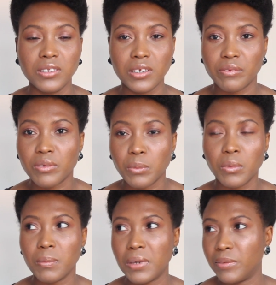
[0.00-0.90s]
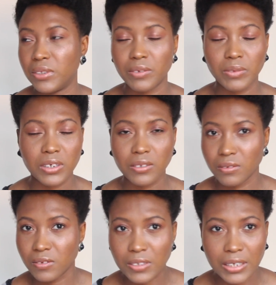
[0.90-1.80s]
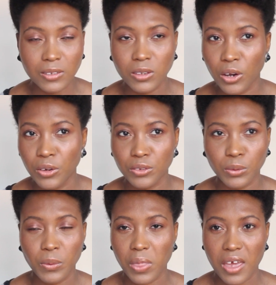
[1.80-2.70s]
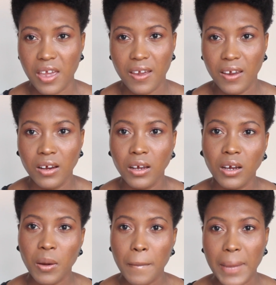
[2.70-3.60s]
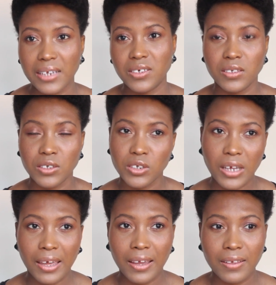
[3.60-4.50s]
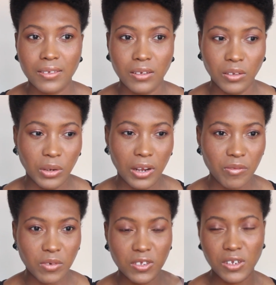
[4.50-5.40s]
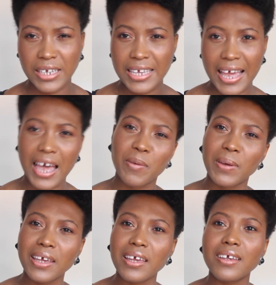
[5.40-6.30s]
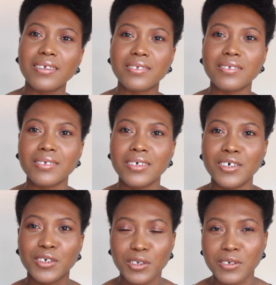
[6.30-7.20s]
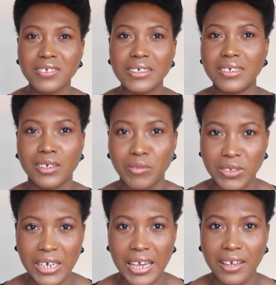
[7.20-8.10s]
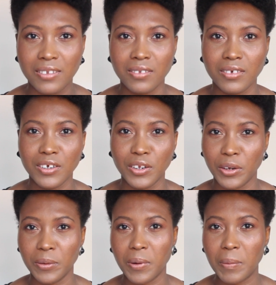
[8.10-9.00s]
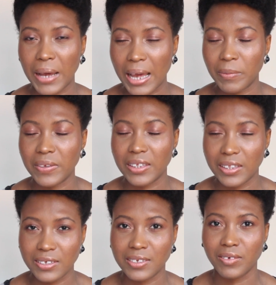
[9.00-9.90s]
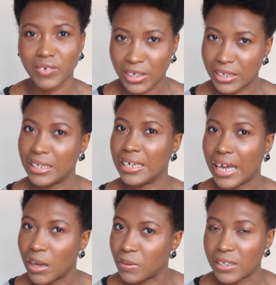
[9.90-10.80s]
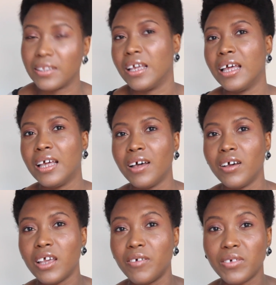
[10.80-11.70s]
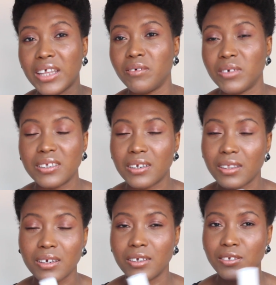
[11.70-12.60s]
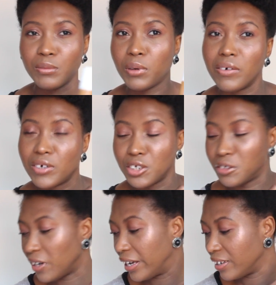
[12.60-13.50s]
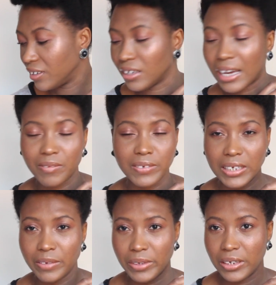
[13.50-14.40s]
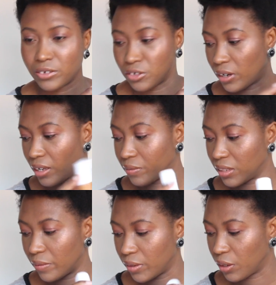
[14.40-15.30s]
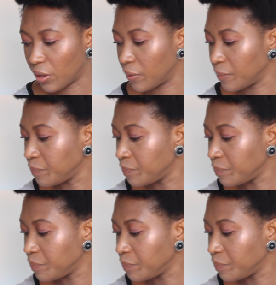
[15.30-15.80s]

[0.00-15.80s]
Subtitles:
different women with different skin tones, all there matching the shades, and everyone's looking happy, you don't see this every day. And I'm happy that this is finally happening, and for that reason I think it's worth a try. You have to give it a try, you have to give it a go.